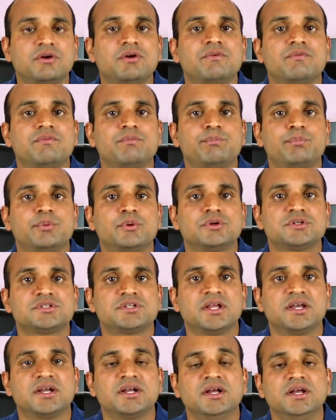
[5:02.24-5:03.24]
of ports
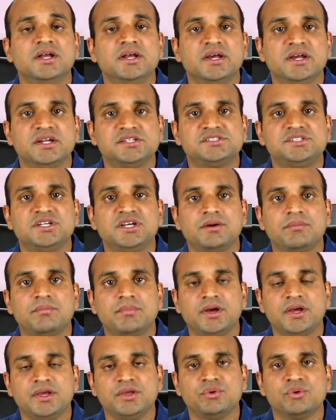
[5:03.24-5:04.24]
like
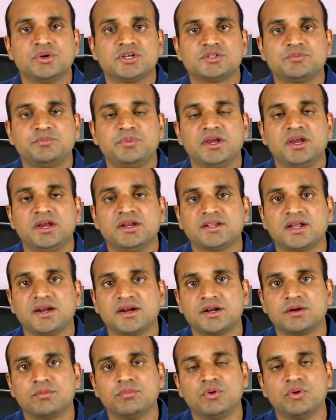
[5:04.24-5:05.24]
HDMI, USB,
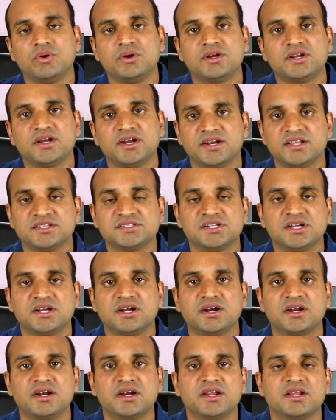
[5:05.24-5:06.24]
Thunderbolt, and SD
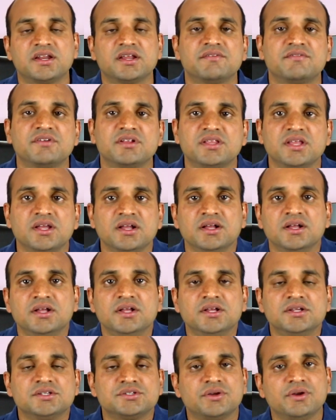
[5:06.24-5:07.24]
card reader, everything.
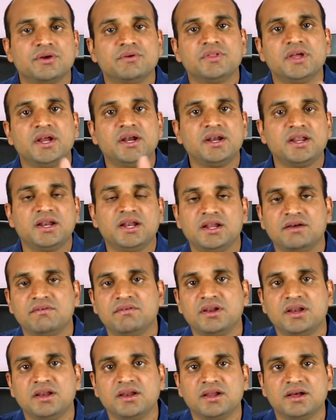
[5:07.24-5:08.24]
So now the entry
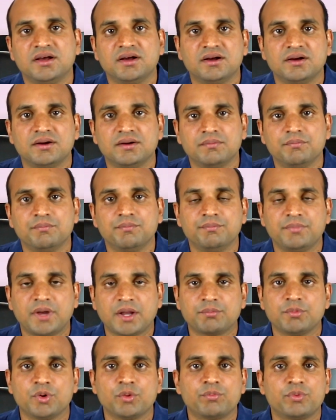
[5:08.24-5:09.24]
level
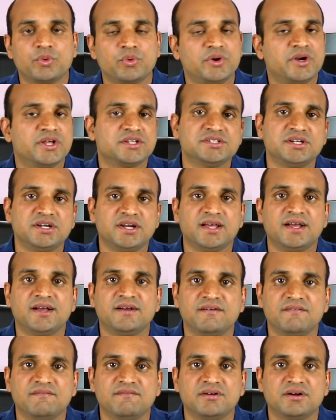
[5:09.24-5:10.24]
MacBook Pro doesn't
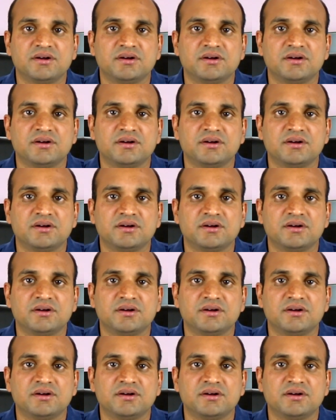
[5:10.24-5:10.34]
have